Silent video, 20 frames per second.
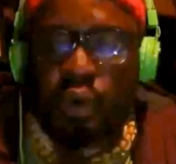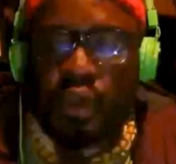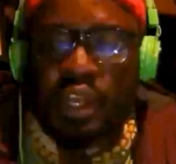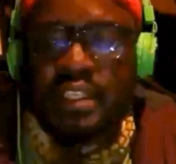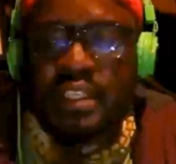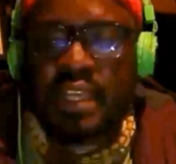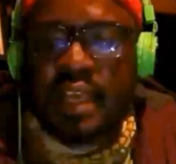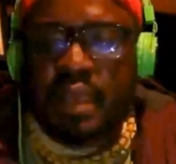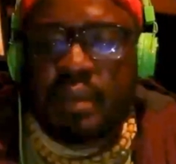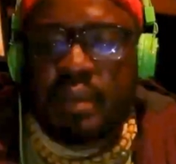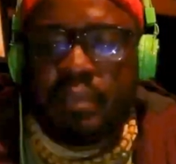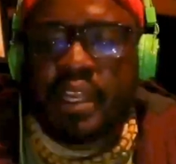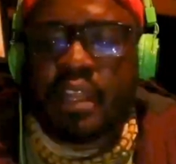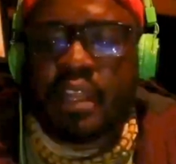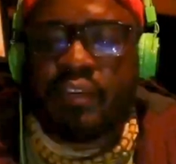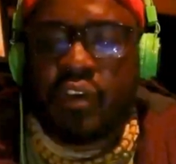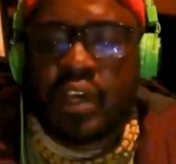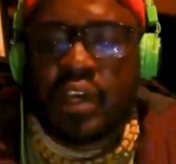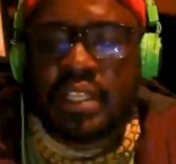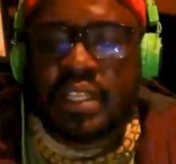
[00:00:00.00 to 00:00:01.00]
are happening. For
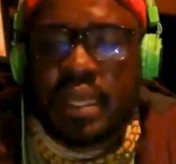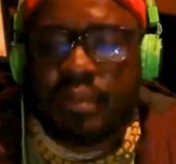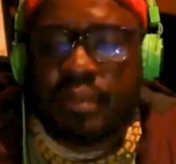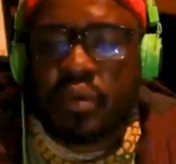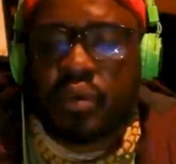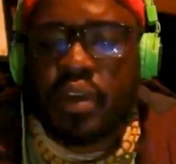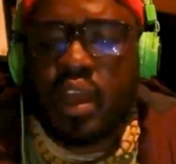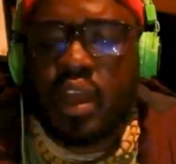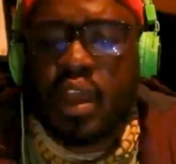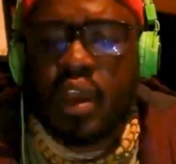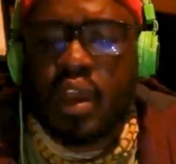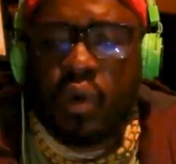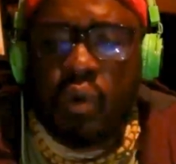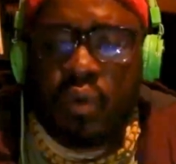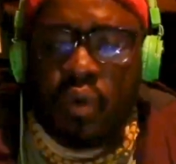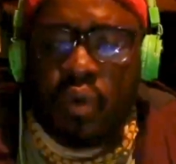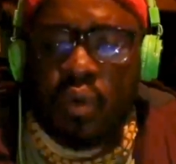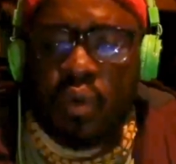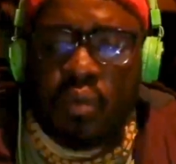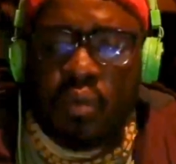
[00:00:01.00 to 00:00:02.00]
example,
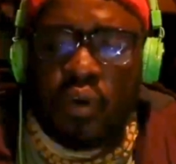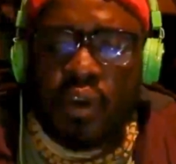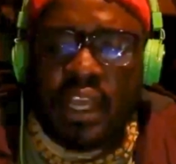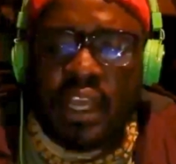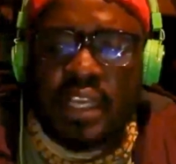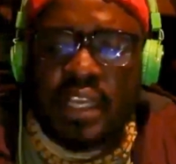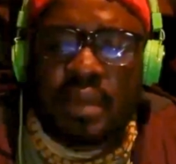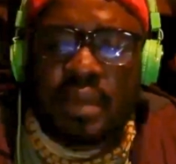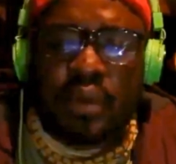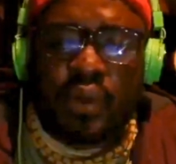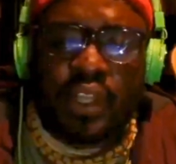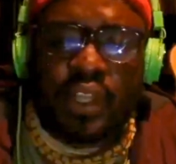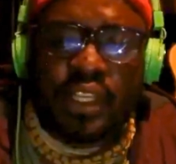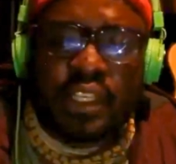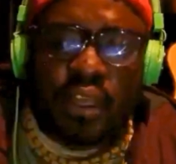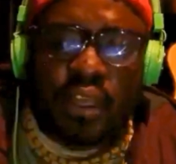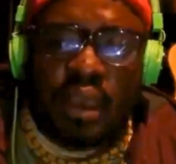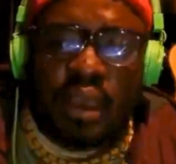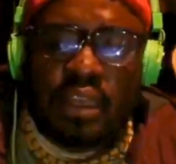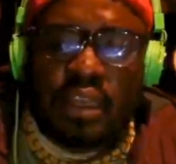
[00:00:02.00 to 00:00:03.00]
Umona is about
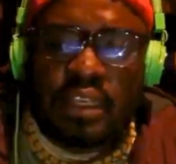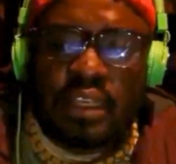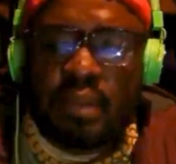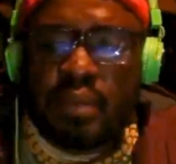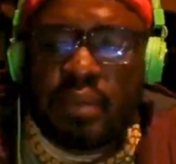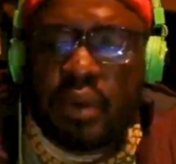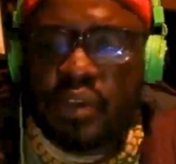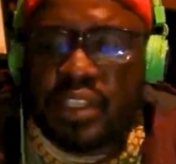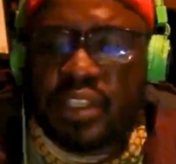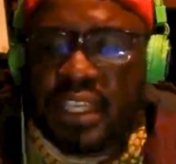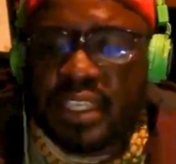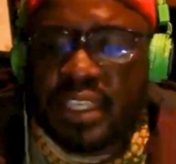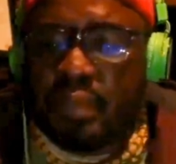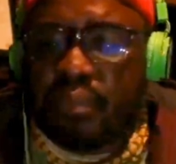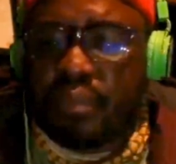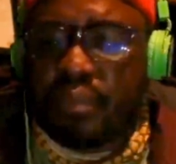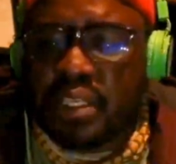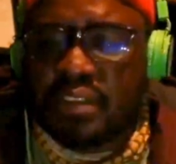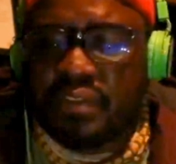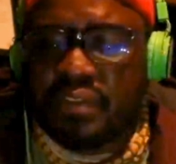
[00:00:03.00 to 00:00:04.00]

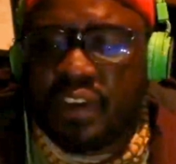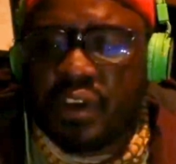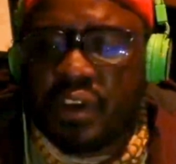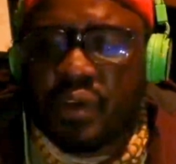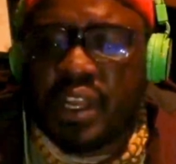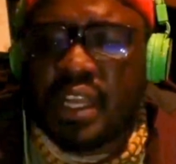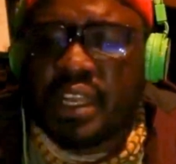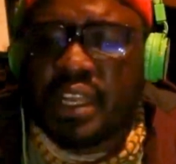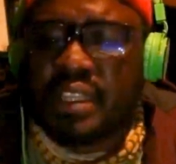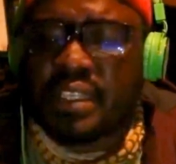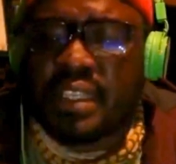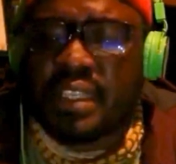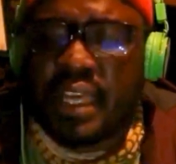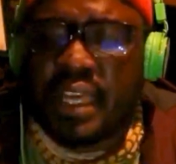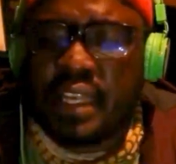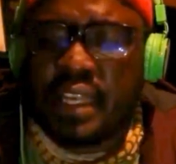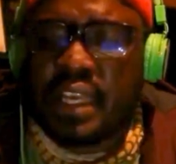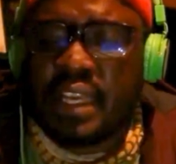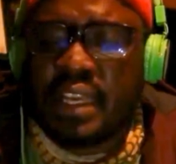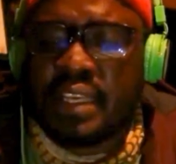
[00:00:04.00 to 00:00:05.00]
gender-based violence. Then
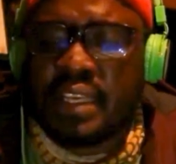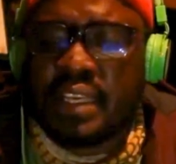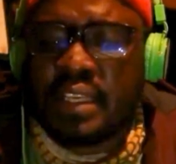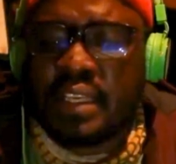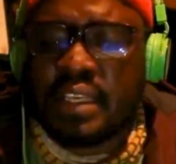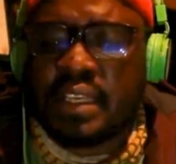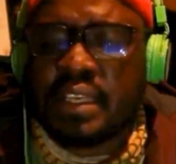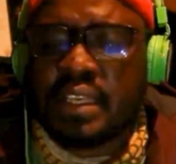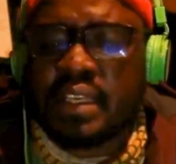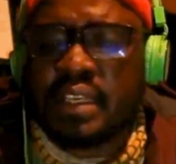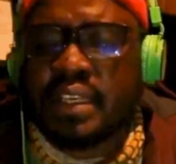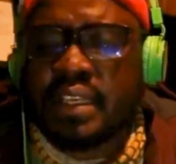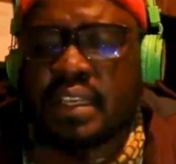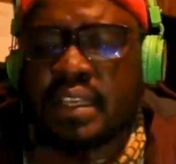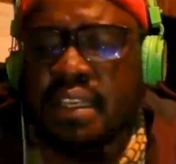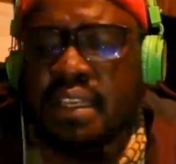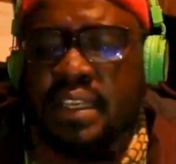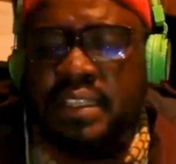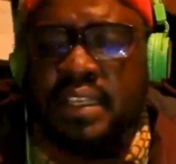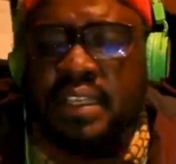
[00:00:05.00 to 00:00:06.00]

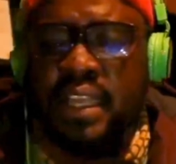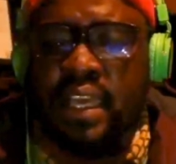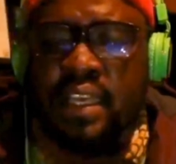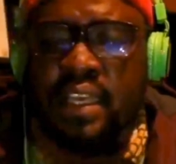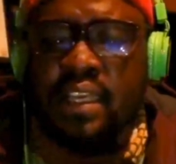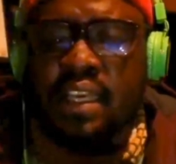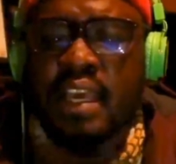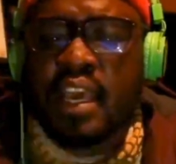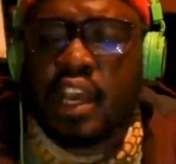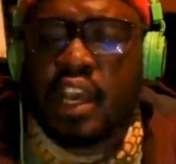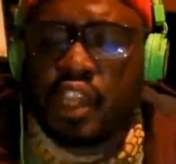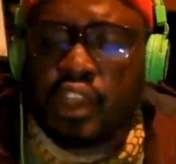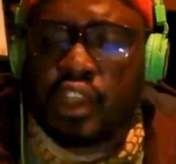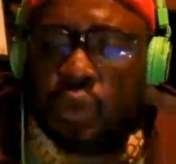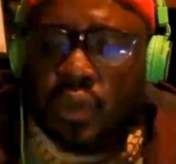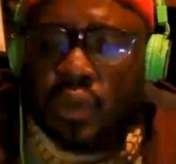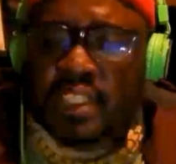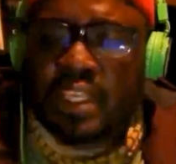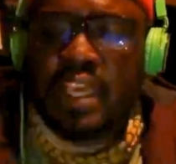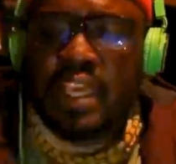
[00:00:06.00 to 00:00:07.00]
it's like those
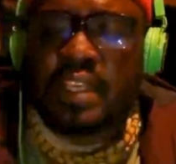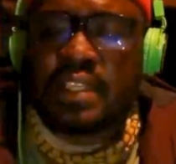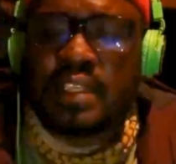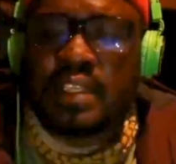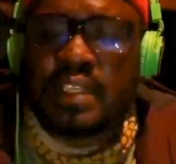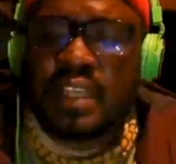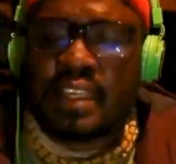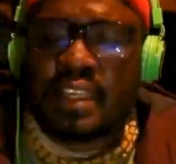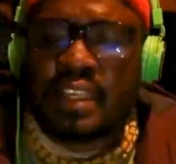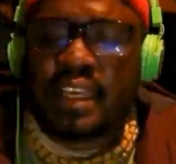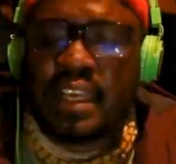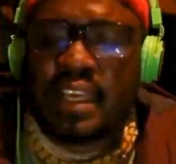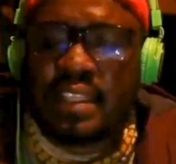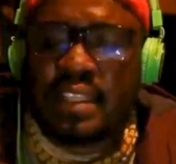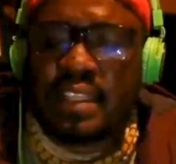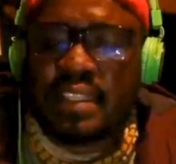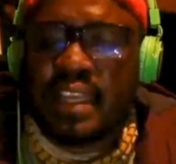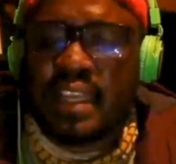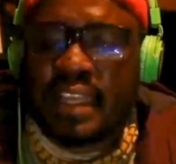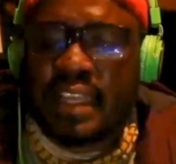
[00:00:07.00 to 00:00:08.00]
cases are the cases
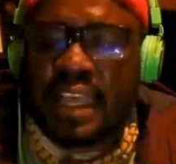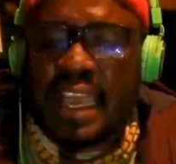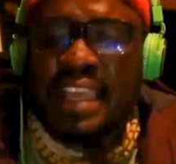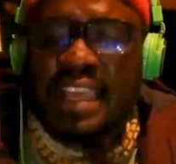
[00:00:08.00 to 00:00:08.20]
that I